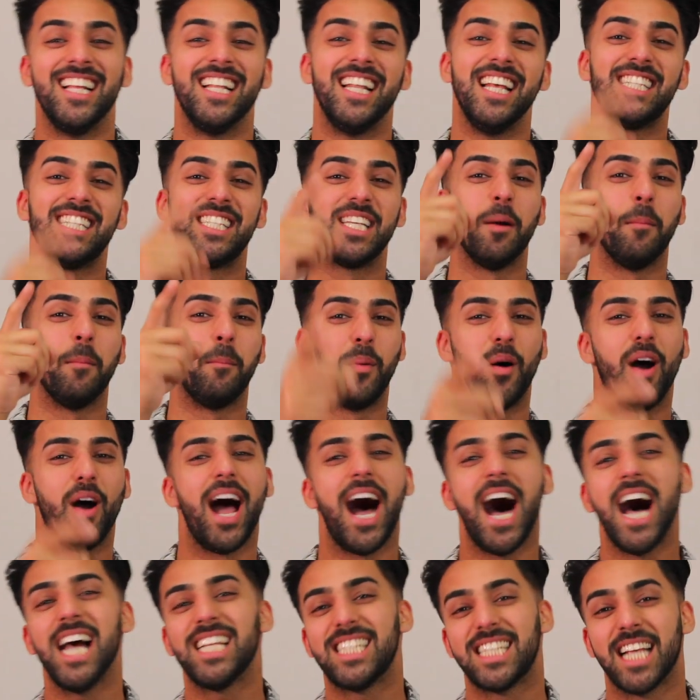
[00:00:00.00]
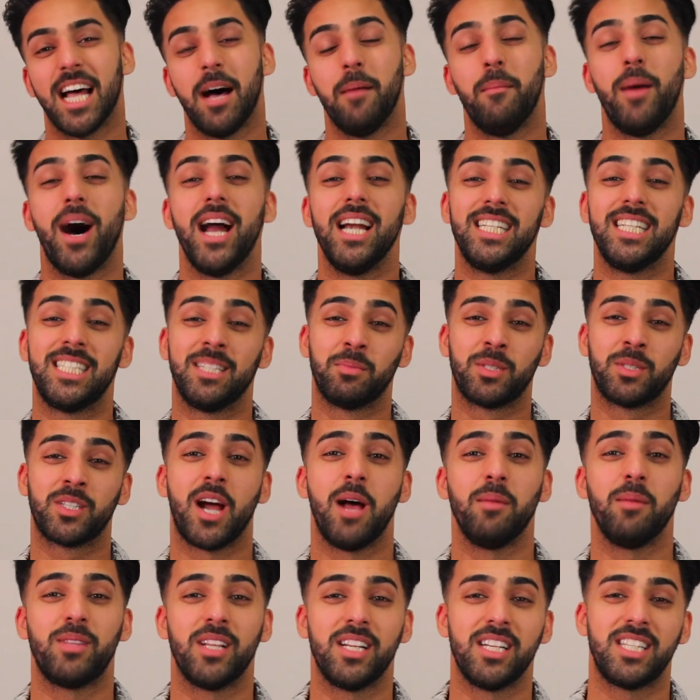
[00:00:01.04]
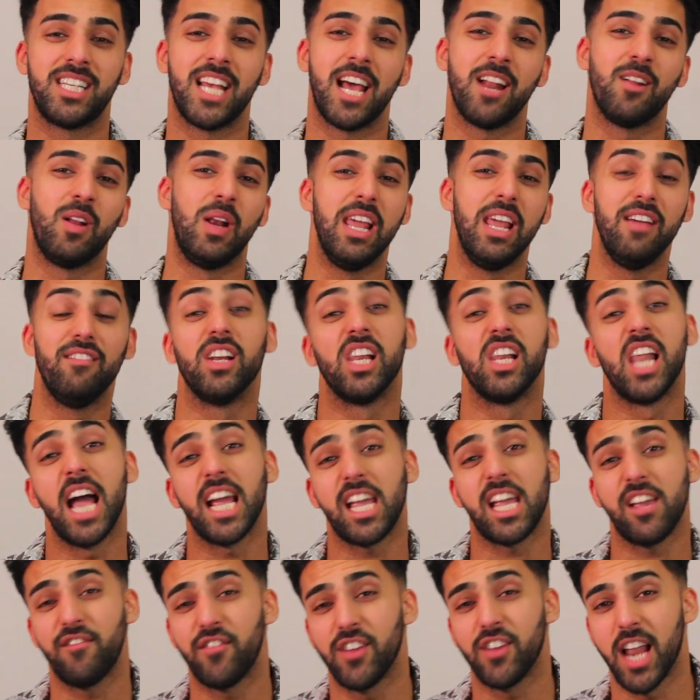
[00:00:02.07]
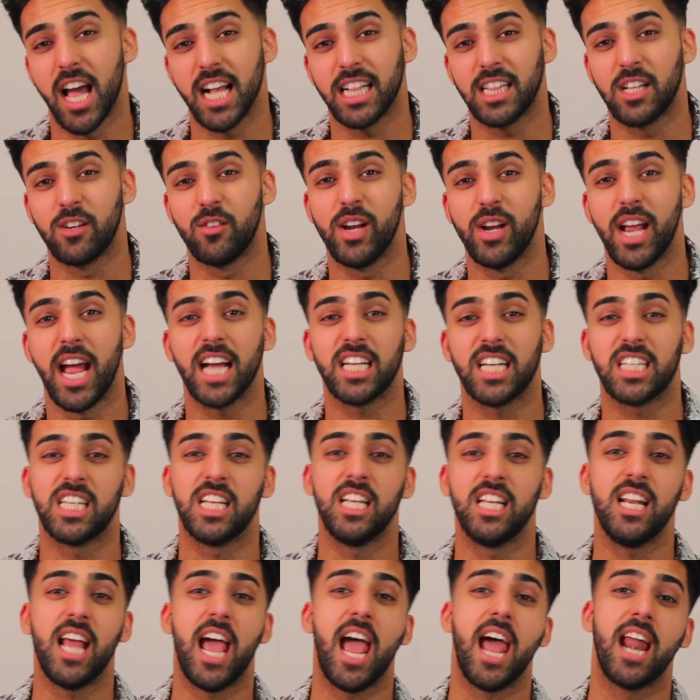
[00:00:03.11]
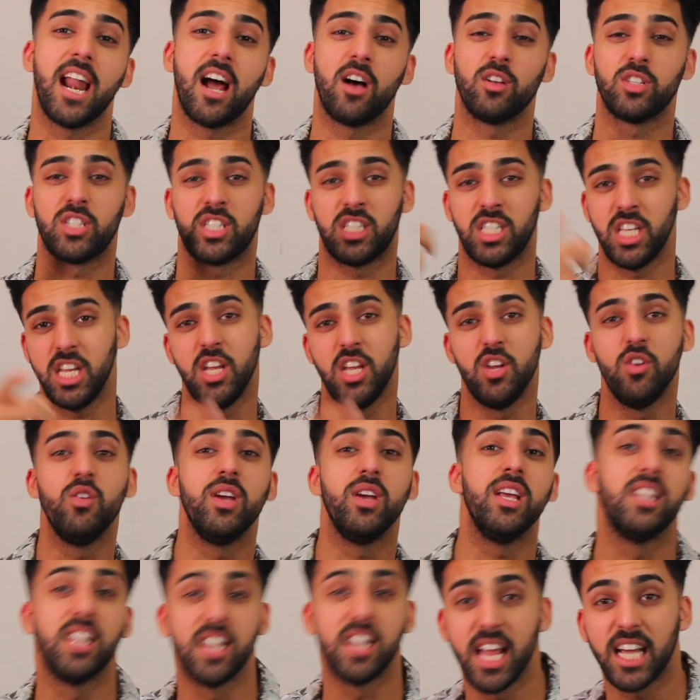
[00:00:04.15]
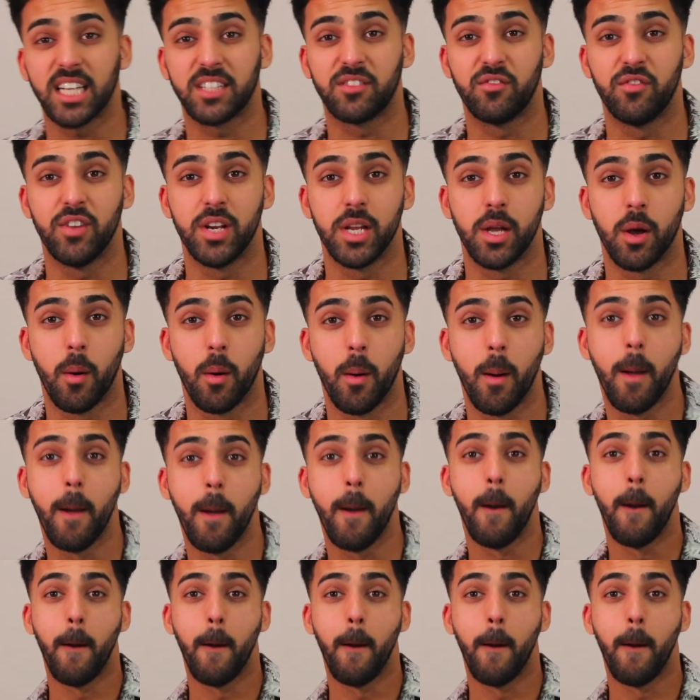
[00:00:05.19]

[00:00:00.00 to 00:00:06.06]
This is your boy, Assad Armani. Subscribe to the channel. Leave a like if you like the reaction. And I'll see you in the next video.